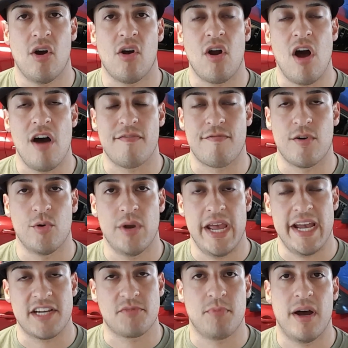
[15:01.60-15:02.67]
off-road
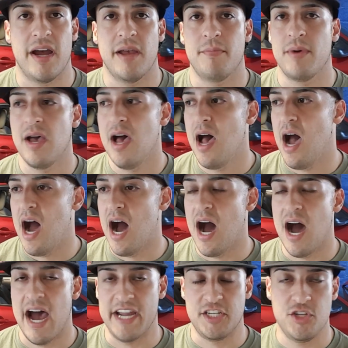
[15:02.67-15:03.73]
X-pipe.
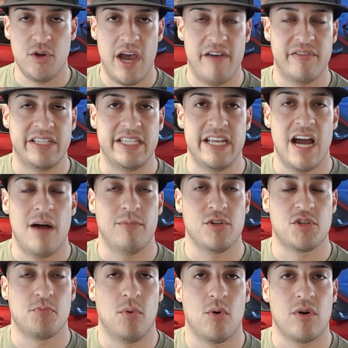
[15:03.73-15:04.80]
I do have a Diablo
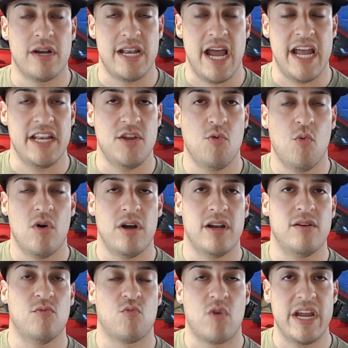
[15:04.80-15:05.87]
Sport
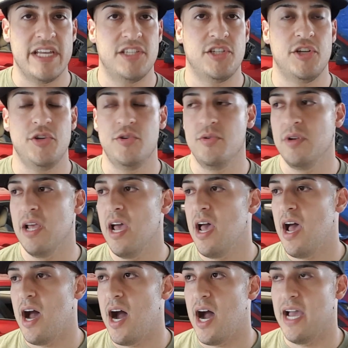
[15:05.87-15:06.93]
91 race tune.
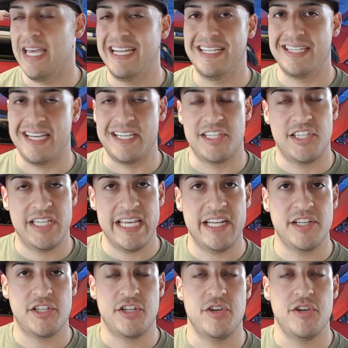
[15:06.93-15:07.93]
It is a Stita